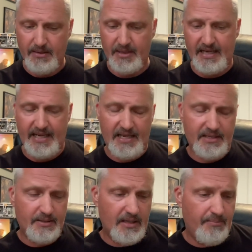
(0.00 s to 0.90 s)
but I
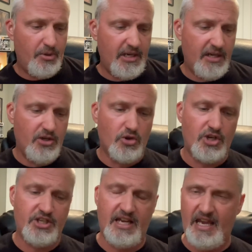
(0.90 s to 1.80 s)
had uh, put in an
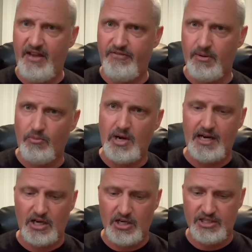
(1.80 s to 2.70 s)
order to A F M
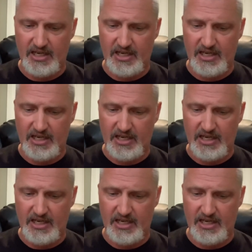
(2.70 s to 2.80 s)
Records,